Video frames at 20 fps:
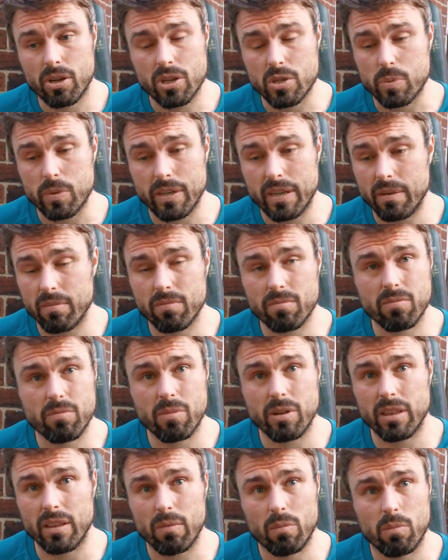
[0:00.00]
Because we
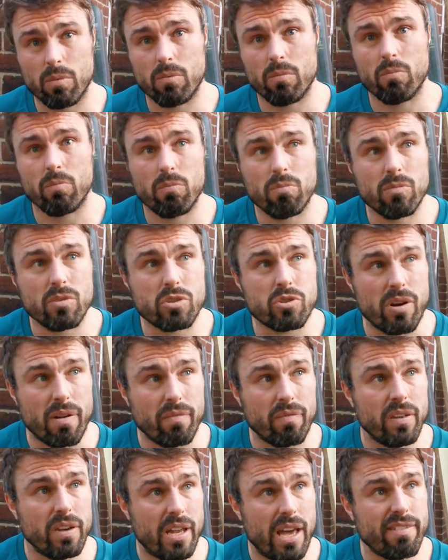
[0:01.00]

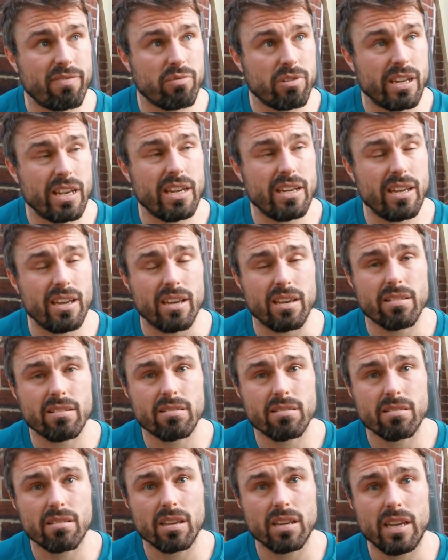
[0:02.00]
strength in depth, we need it.
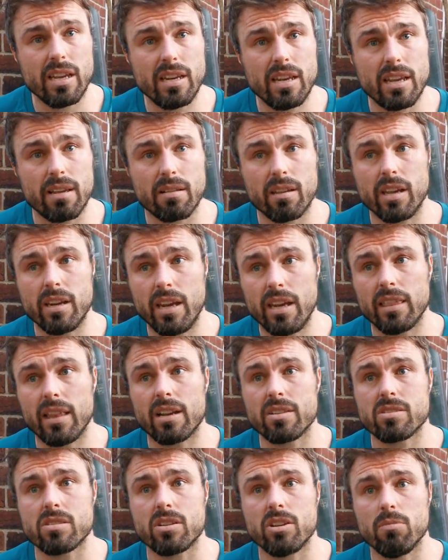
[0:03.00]
You
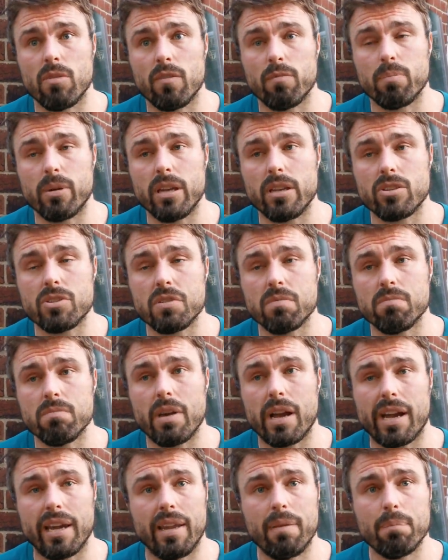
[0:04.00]
need lads to come off pitch
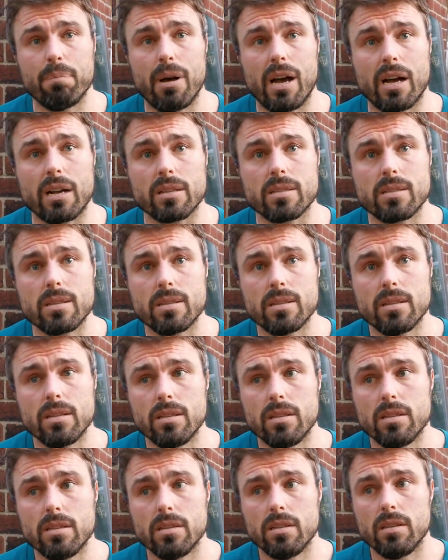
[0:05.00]
and make an impact.
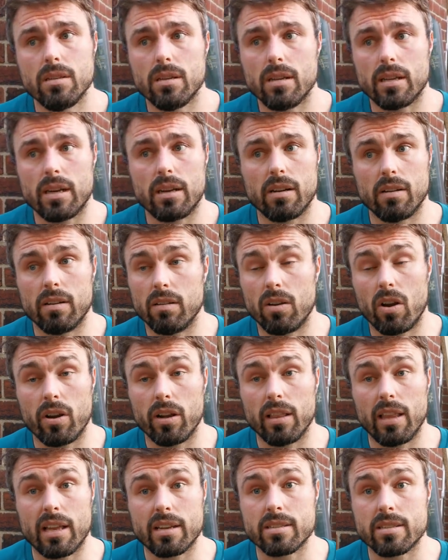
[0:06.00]
And
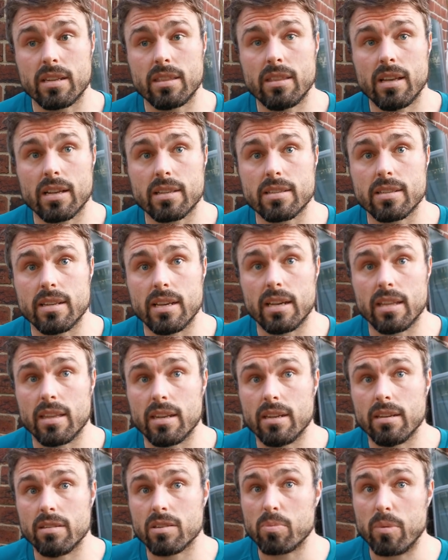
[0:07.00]
none of the lads did that
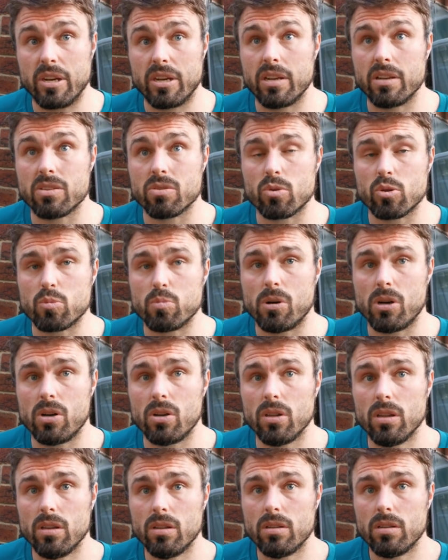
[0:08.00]
today. The Smith didn't touch
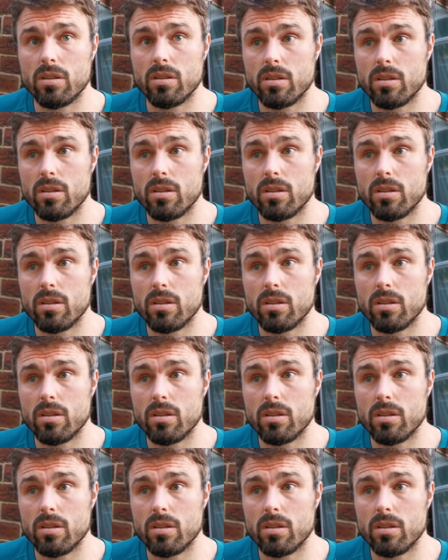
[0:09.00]
ball.